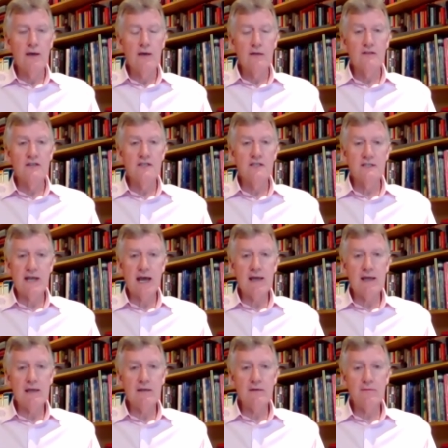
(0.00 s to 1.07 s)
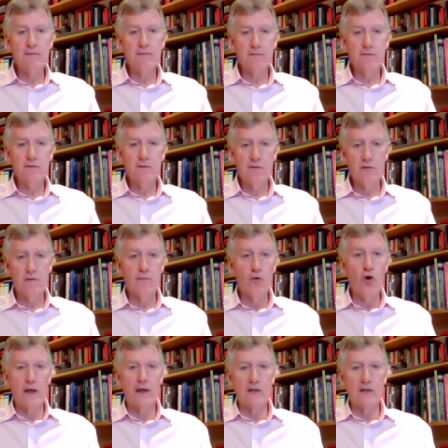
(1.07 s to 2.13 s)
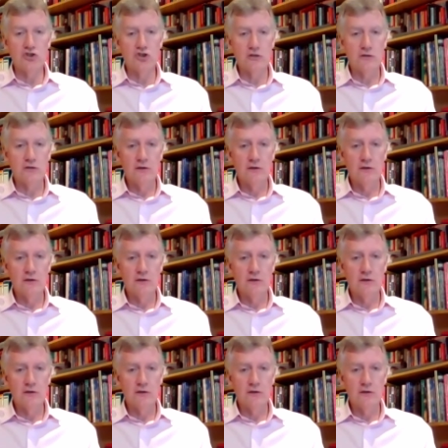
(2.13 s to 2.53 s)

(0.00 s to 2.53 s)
to save the voyage,